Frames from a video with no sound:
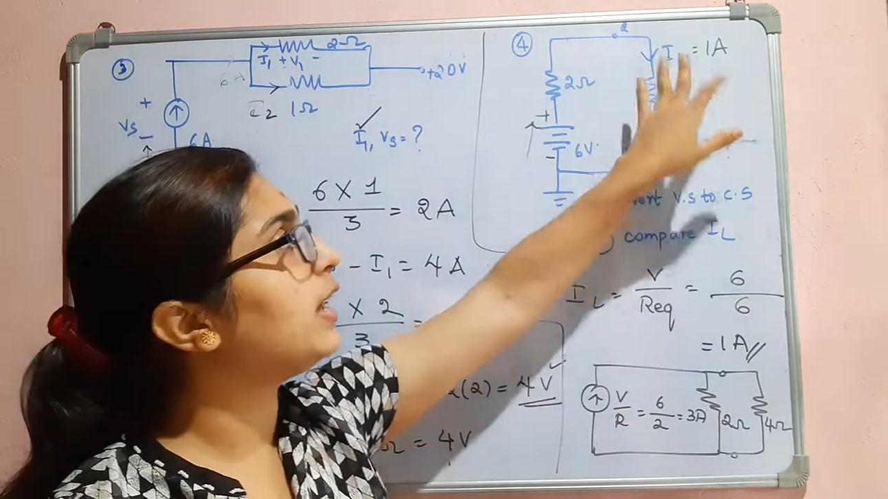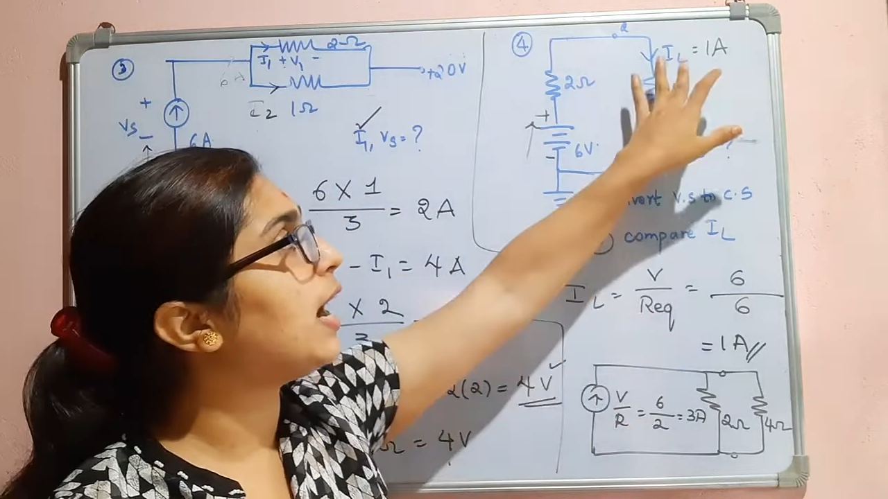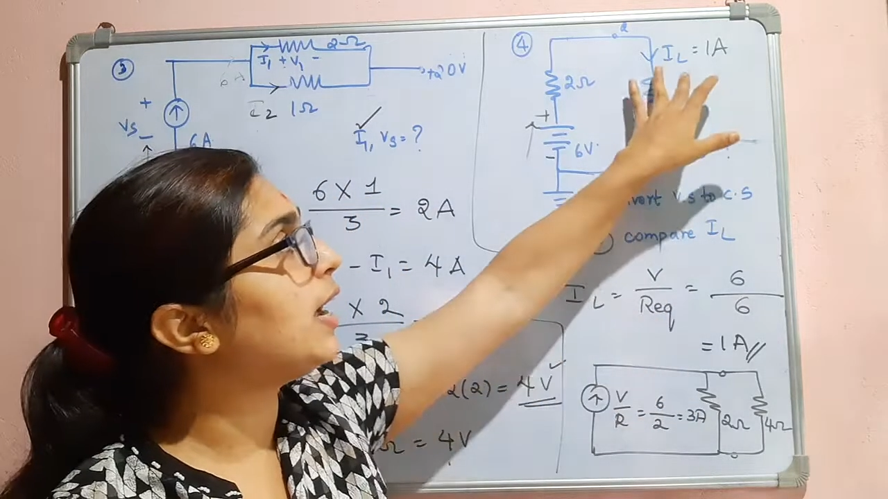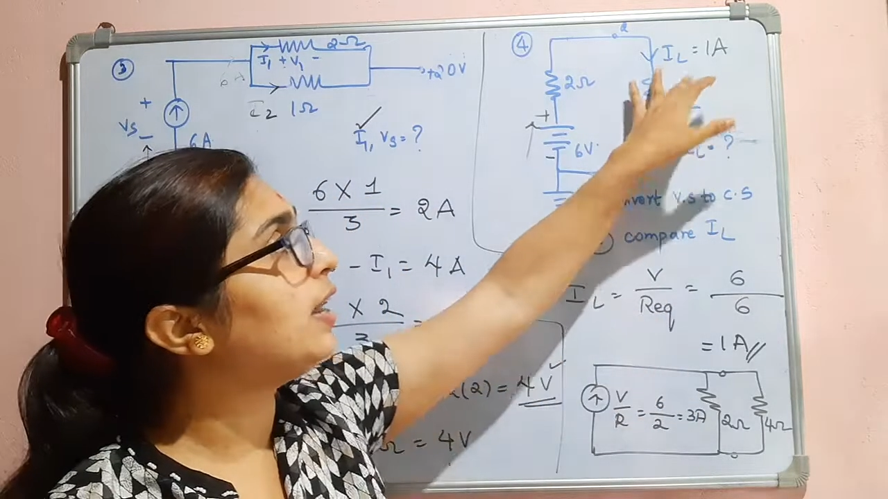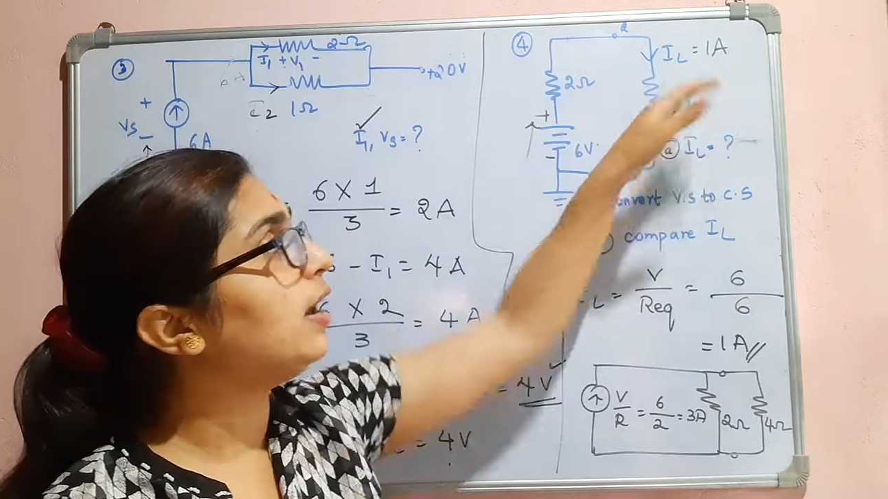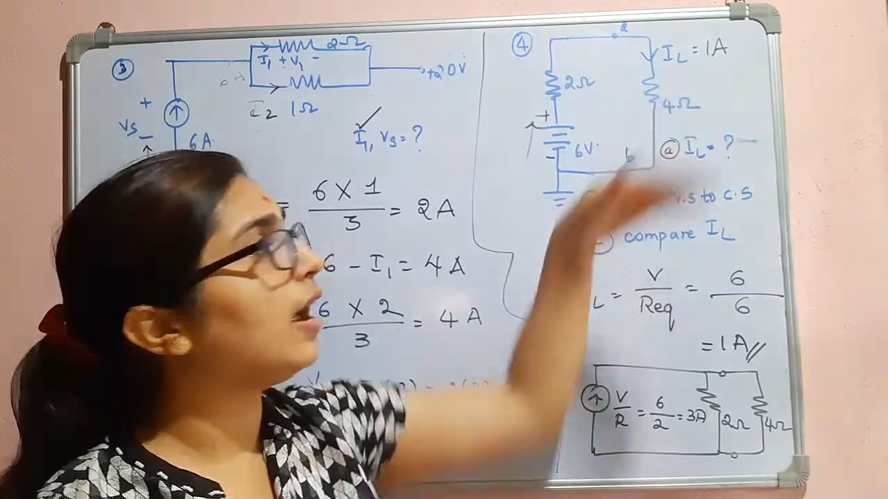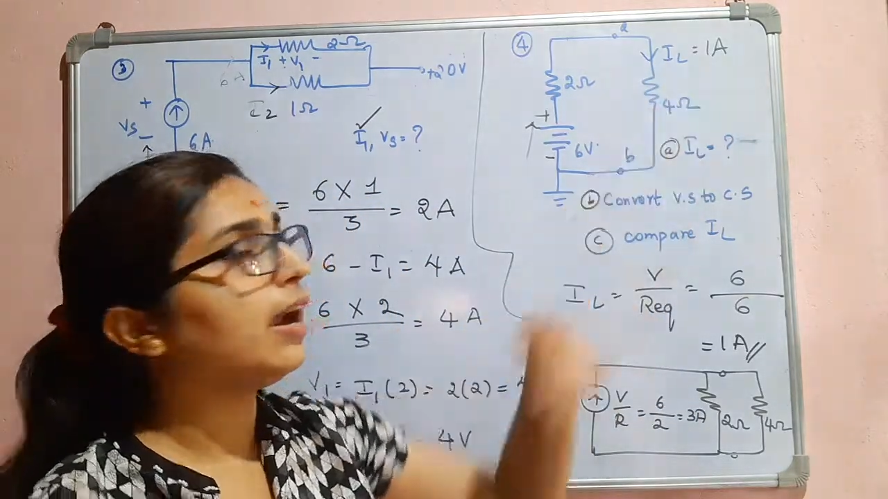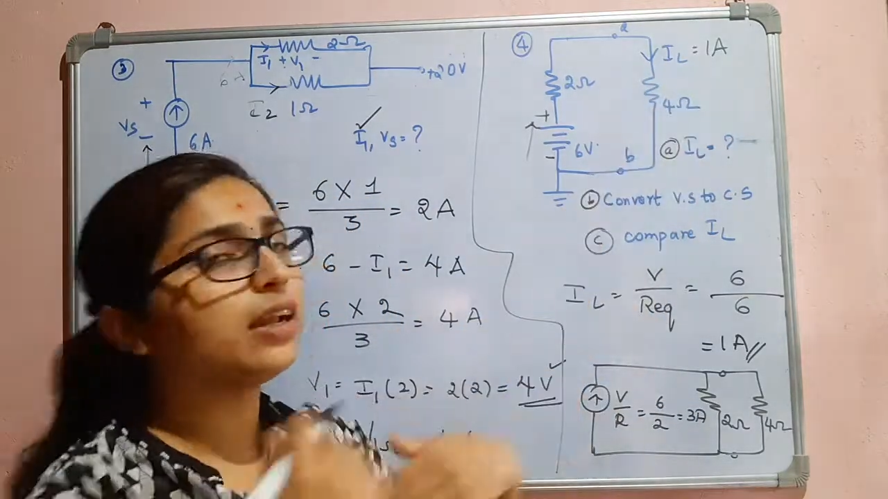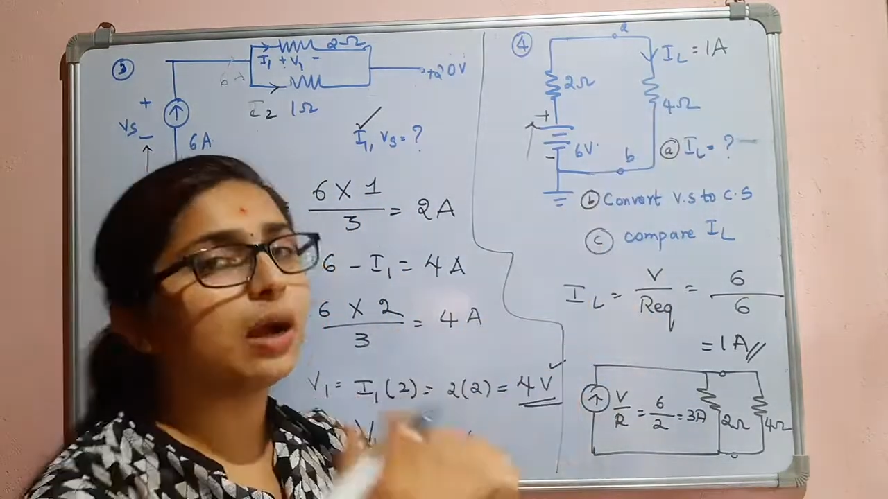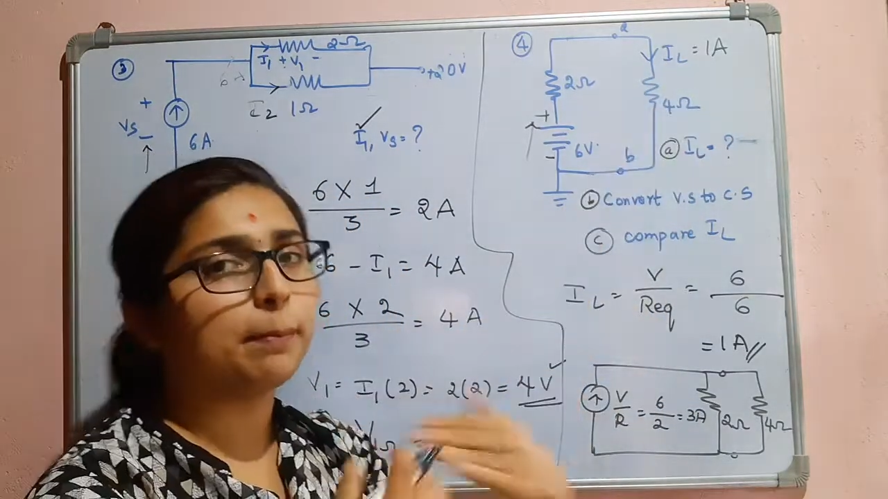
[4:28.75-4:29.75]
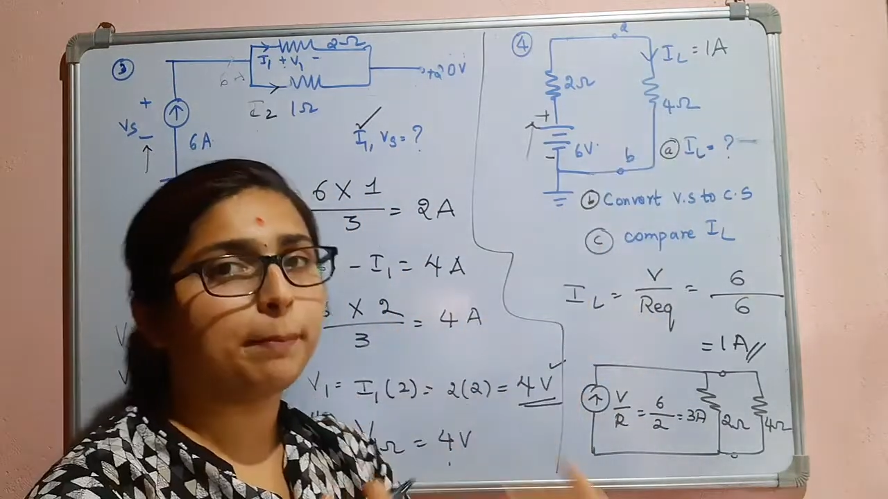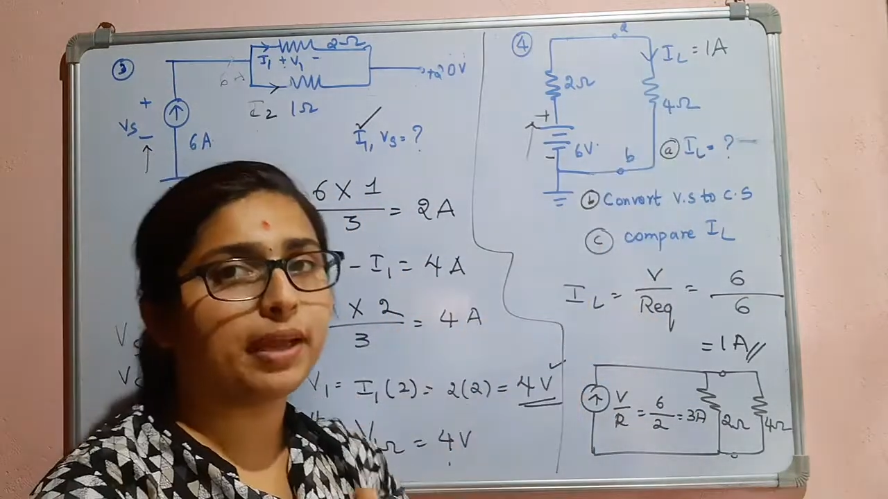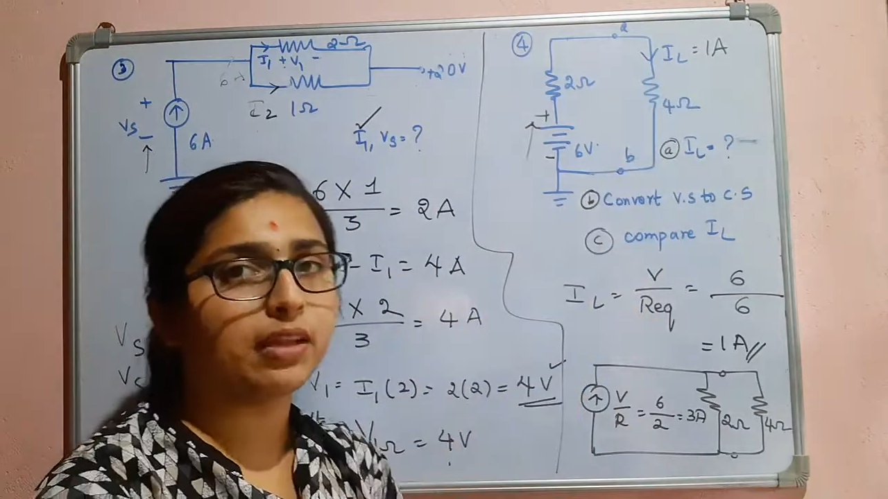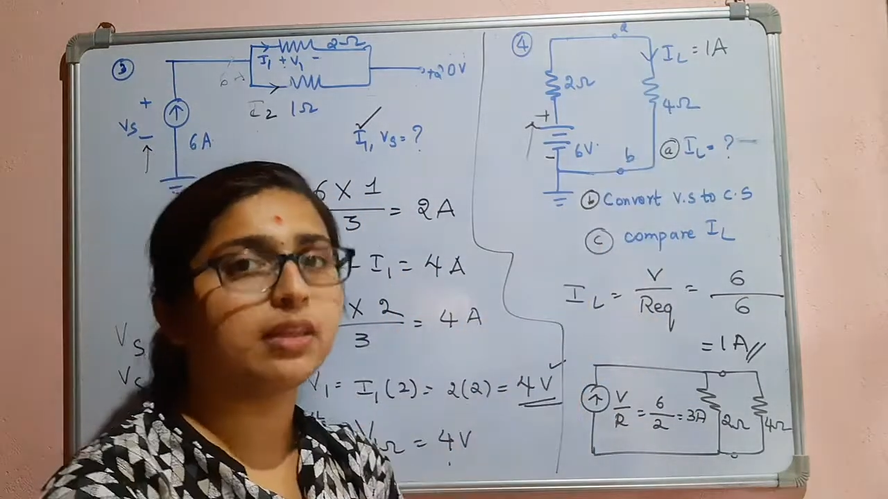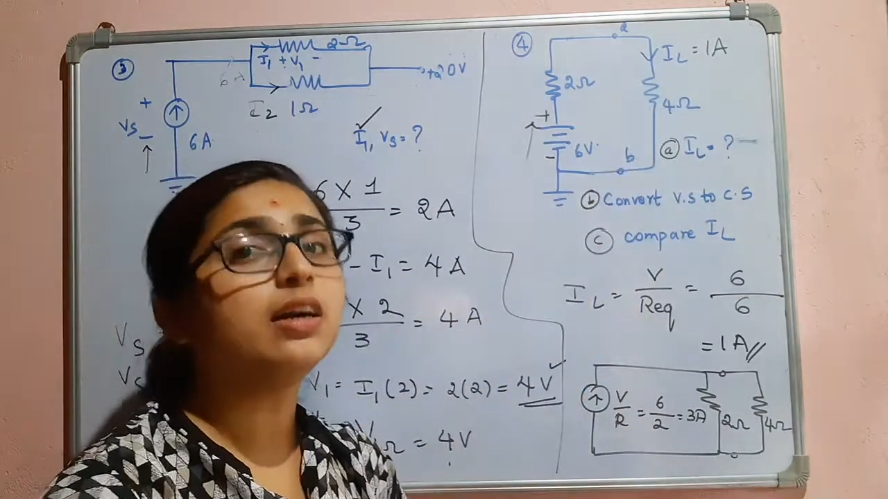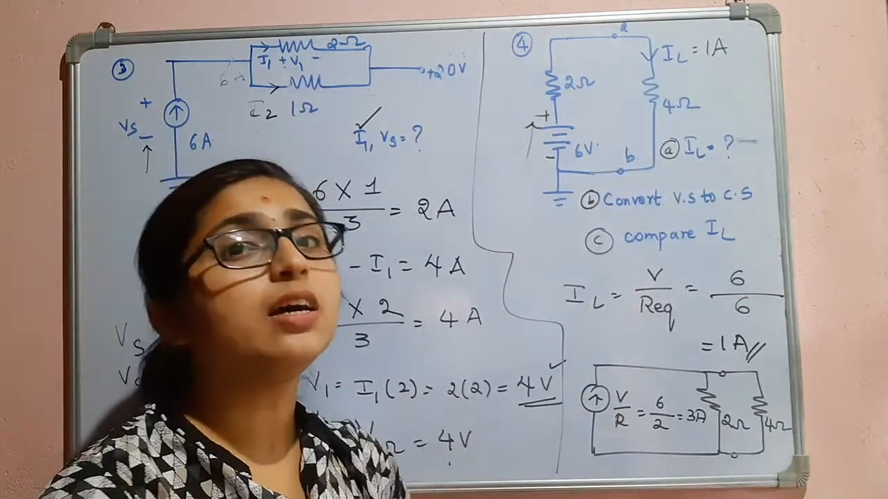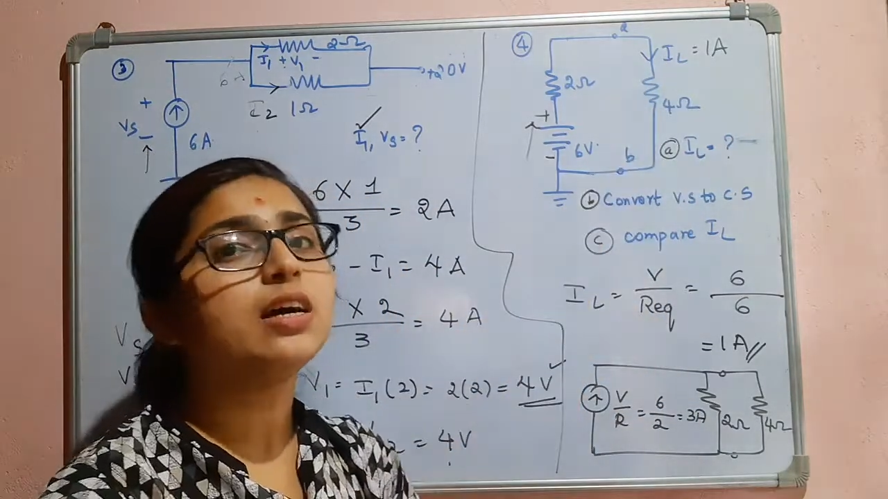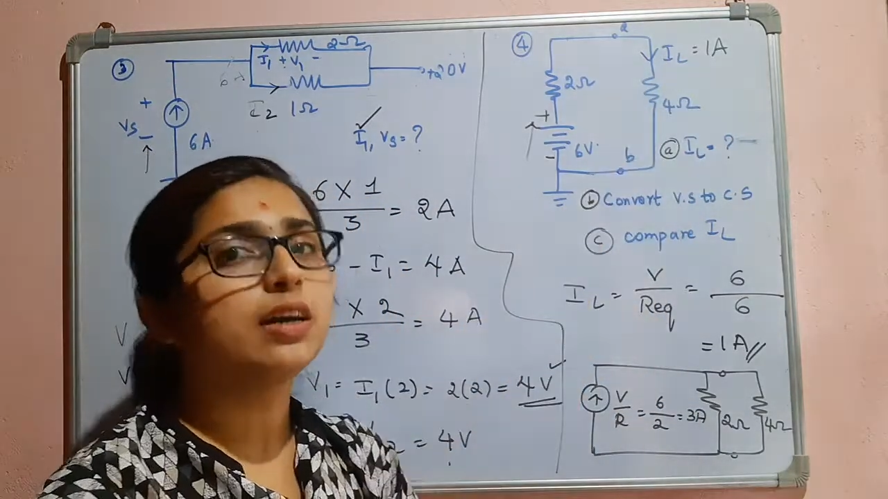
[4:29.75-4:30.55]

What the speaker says: IL and compare the